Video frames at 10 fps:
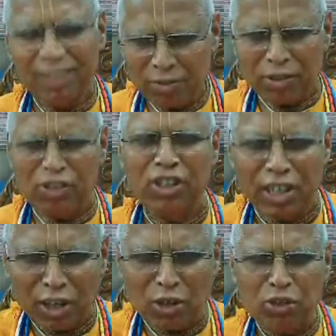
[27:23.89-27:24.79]

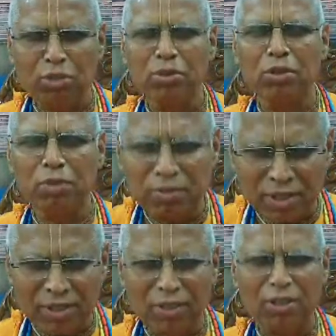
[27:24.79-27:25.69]
physically also moving,
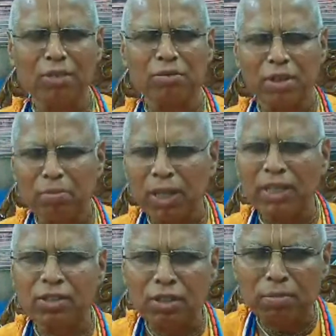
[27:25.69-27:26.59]
going from
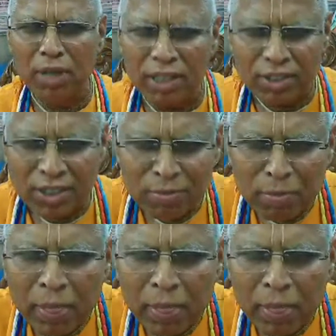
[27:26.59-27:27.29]
place to place